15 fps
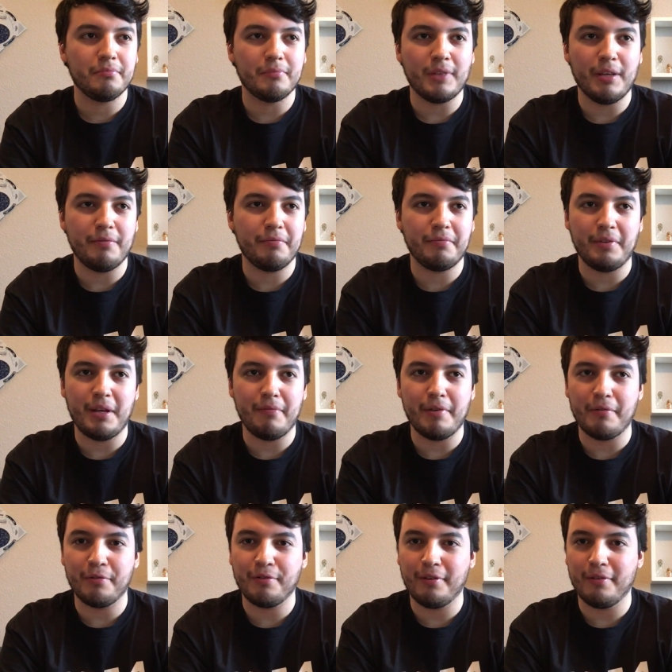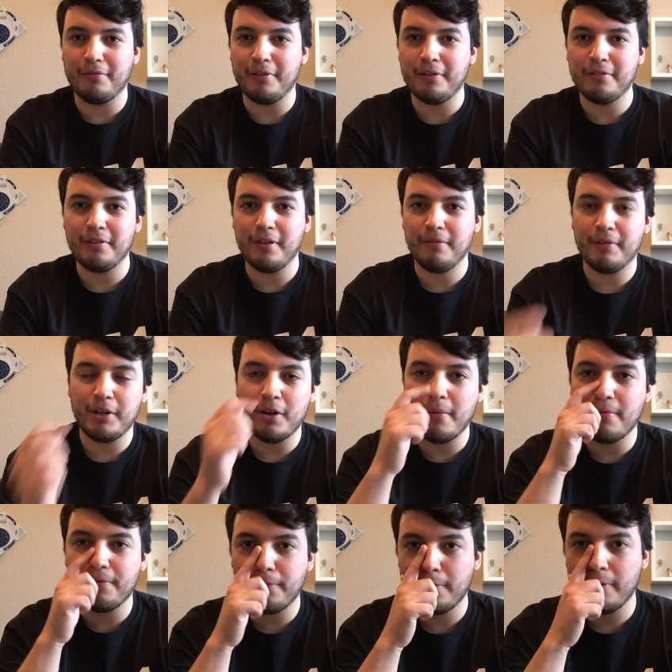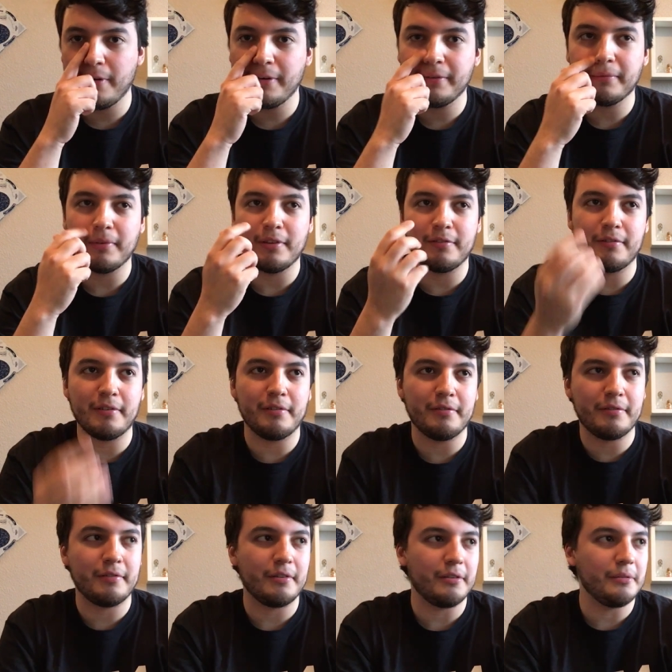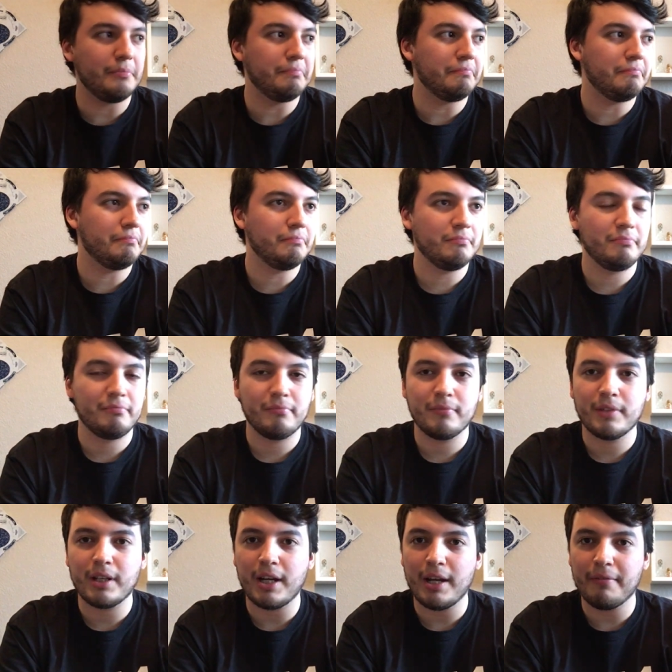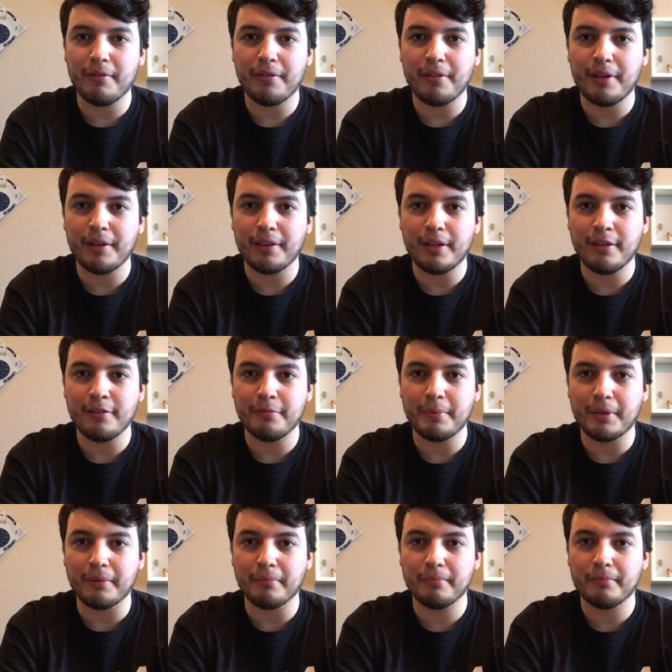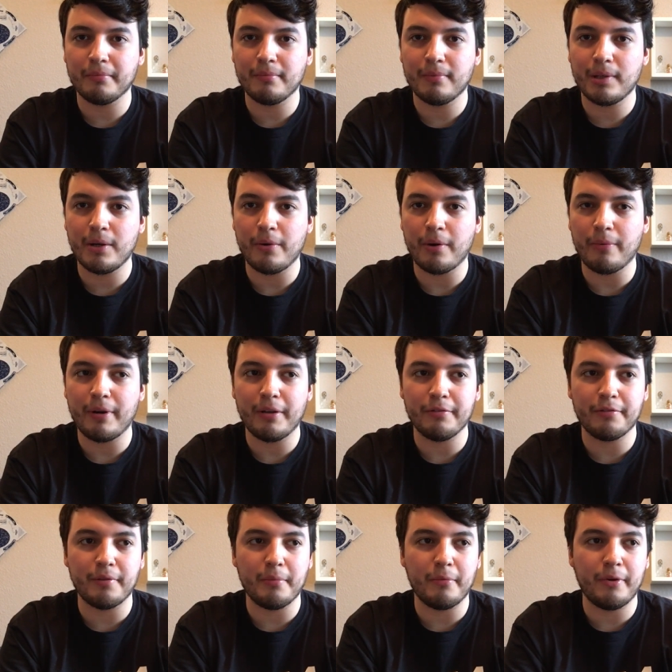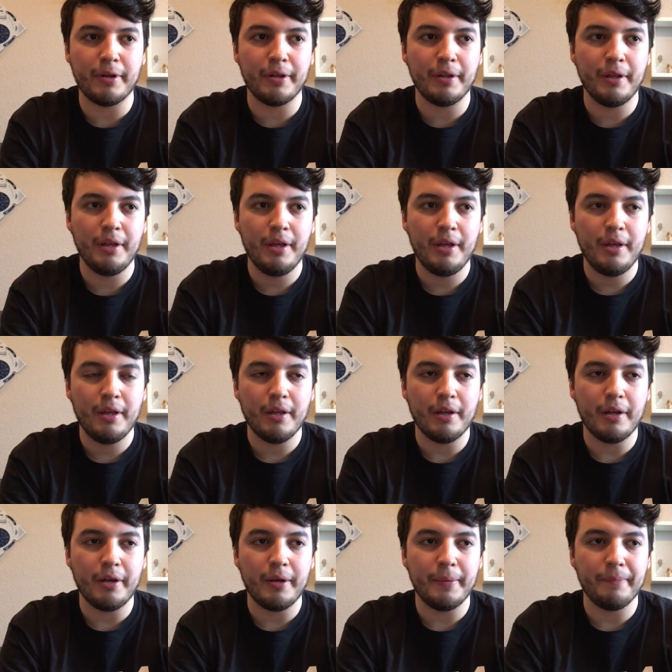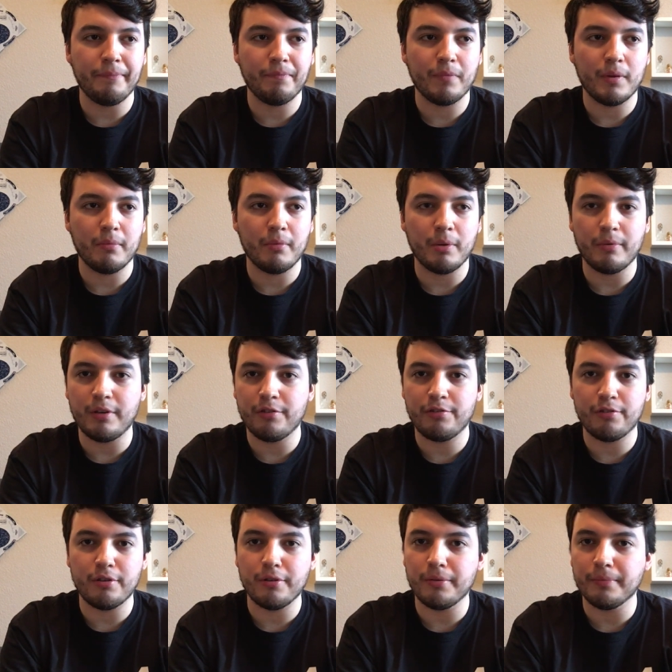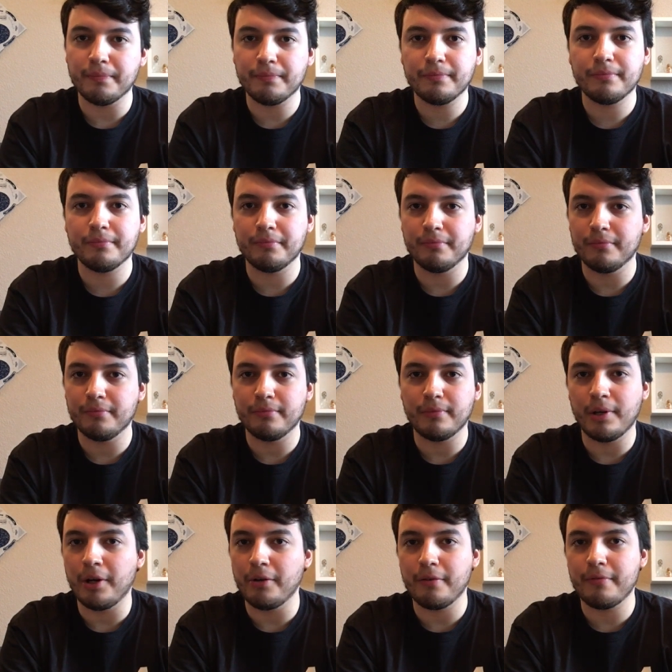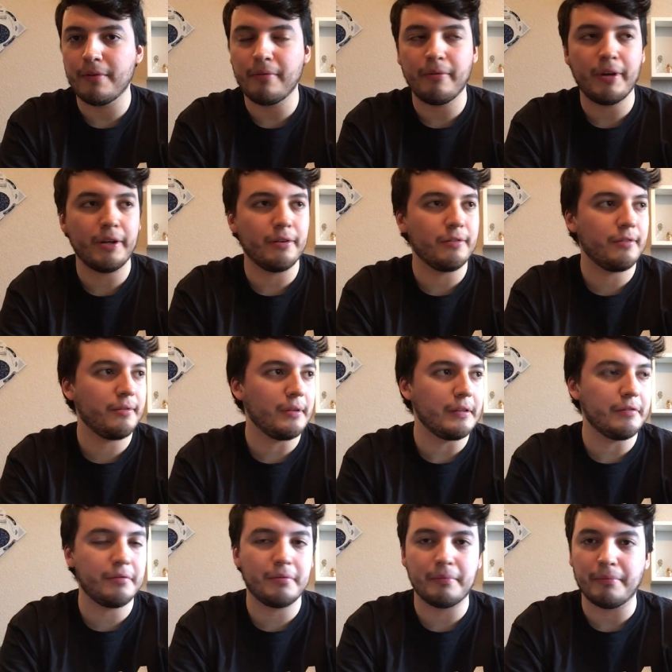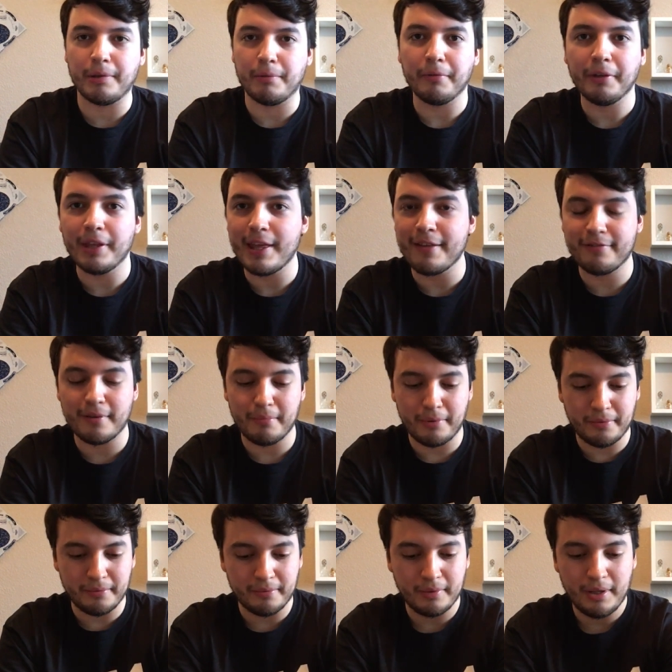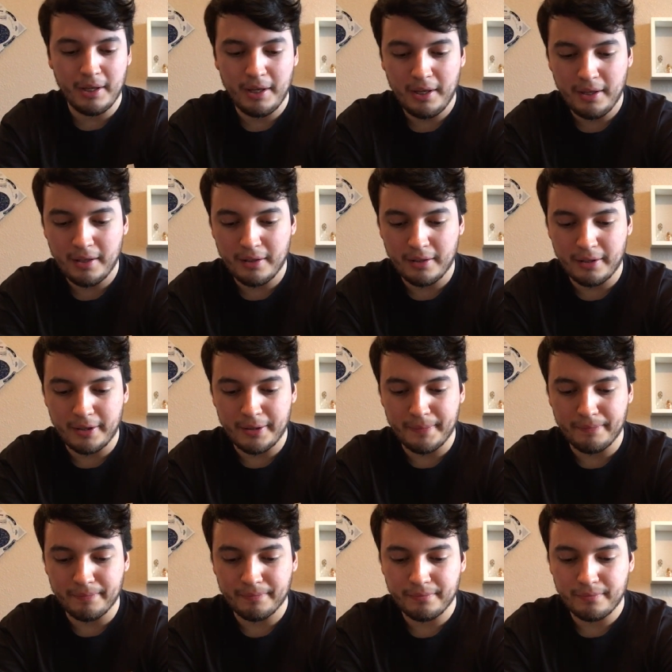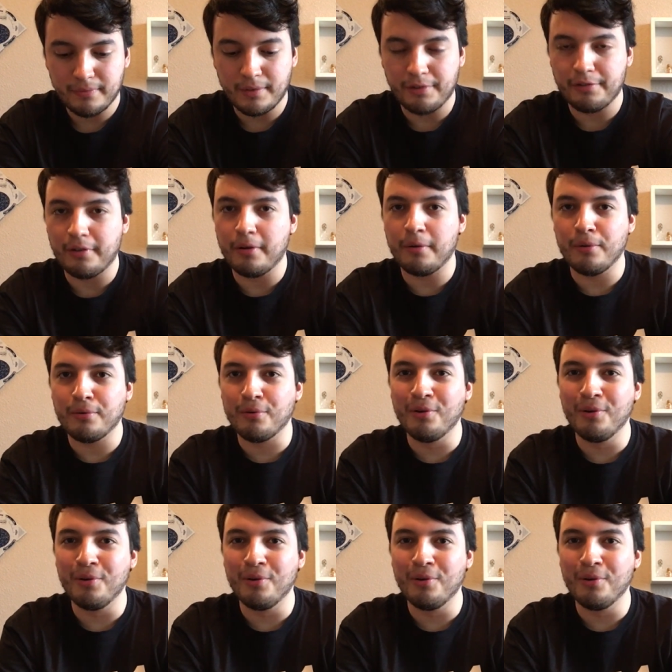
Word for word: if you've never seen a VC video before, this is um, kind of a thing that has been going around somewhat um, where we just show 100 favorite records. It's really that simple. Um, there's no